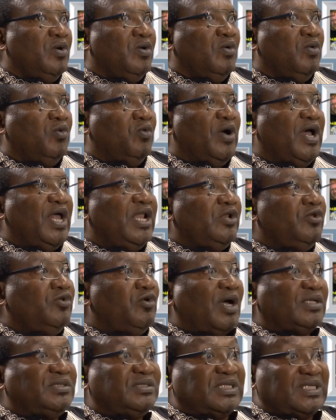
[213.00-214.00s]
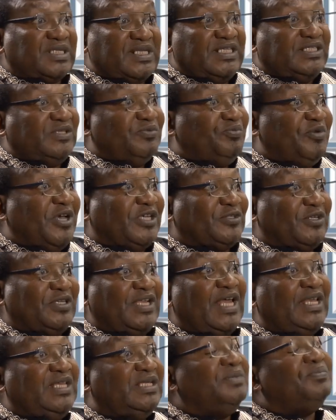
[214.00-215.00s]
Well, not greet him
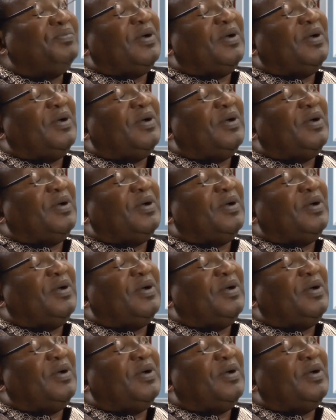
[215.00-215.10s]
personally,